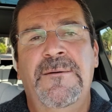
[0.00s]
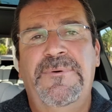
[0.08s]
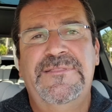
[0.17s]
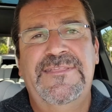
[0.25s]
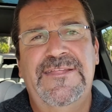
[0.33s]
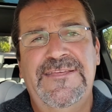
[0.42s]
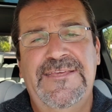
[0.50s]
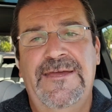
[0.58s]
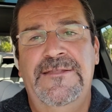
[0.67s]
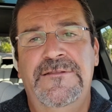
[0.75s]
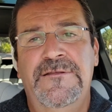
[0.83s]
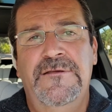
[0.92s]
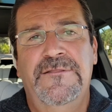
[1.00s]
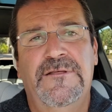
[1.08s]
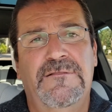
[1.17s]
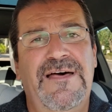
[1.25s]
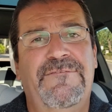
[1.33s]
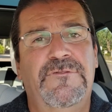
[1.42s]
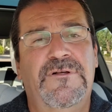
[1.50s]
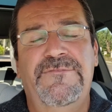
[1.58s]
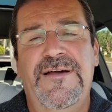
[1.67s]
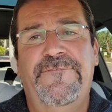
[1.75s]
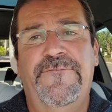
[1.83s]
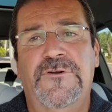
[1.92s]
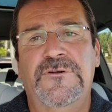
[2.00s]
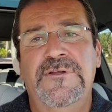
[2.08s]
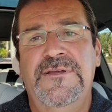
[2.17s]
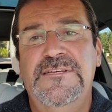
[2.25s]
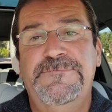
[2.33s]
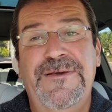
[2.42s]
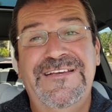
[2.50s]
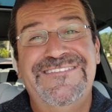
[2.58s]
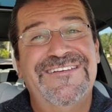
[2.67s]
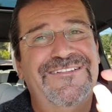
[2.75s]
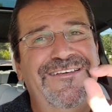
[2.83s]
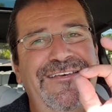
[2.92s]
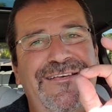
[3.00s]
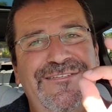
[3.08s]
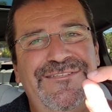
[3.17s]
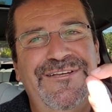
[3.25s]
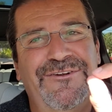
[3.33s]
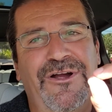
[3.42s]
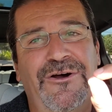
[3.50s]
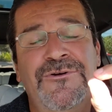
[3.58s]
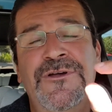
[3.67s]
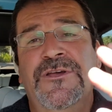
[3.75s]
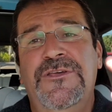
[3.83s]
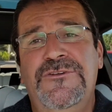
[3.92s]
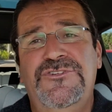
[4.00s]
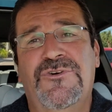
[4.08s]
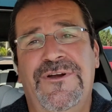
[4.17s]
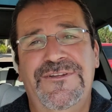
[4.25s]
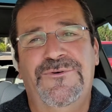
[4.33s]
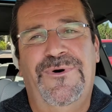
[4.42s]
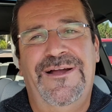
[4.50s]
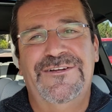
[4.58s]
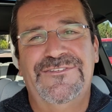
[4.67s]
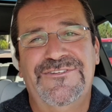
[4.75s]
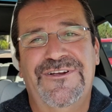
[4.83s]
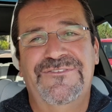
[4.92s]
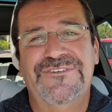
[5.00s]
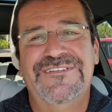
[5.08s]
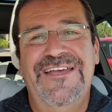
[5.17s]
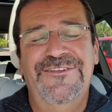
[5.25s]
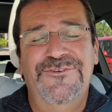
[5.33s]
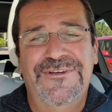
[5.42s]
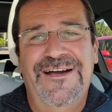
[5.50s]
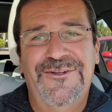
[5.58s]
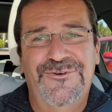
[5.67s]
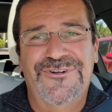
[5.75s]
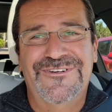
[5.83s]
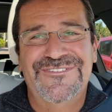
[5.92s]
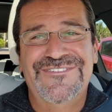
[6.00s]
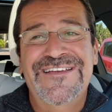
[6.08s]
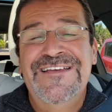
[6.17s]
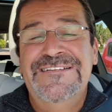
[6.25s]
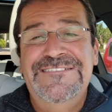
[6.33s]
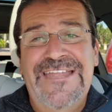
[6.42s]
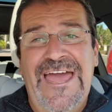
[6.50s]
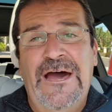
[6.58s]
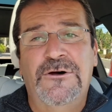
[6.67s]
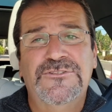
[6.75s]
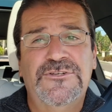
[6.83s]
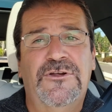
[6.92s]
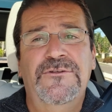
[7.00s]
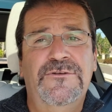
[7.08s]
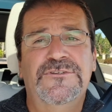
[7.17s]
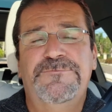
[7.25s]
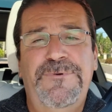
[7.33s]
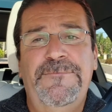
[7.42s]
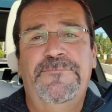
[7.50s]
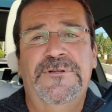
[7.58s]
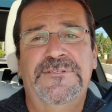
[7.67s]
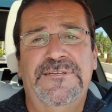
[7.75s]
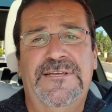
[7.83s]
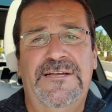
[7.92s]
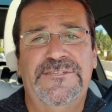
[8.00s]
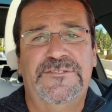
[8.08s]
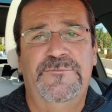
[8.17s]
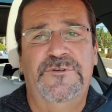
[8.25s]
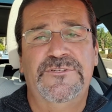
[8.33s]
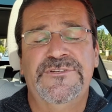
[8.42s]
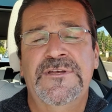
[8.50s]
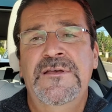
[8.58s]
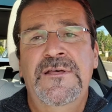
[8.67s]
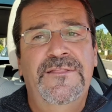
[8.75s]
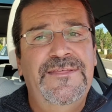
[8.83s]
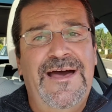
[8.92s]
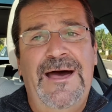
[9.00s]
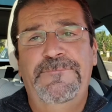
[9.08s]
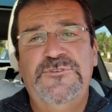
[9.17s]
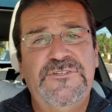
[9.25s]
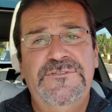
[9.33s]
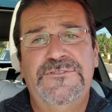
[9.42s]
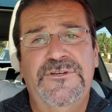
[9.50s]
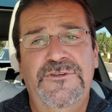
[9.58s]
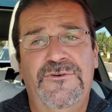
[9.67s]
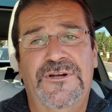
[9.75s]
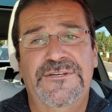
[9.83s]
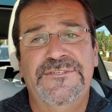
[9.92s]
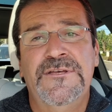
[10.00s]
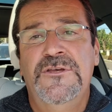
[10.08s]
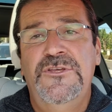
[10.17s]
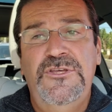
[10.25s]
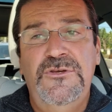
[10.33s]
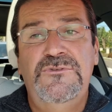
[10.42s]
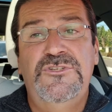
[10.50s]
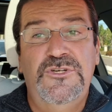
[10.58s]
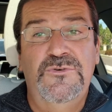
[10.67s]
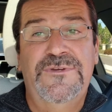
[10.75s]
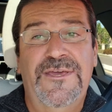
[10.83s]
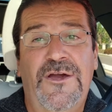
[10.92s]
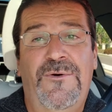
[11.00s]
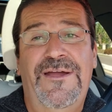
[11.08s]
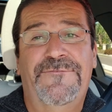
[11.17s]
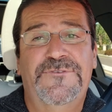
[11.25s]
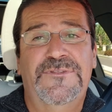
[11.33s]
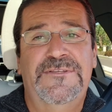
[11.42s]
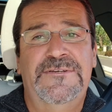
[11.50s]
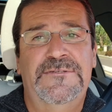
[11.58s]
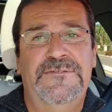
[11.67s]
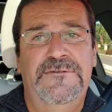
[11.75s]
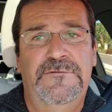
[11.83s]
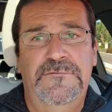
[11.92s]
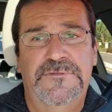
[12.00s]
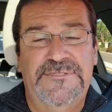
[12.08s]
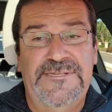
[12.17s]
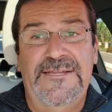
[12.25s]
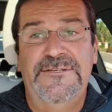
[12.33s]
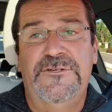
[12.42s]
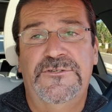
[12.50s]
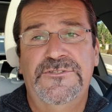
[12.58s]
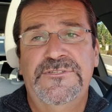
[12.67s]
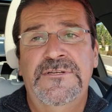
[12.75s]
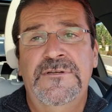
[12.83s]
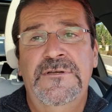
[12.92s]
But then again, the level of effort is basically zero. You joined a wire service and you got orders. Now turn those people into customers. The options are yours. You too can go after the senders.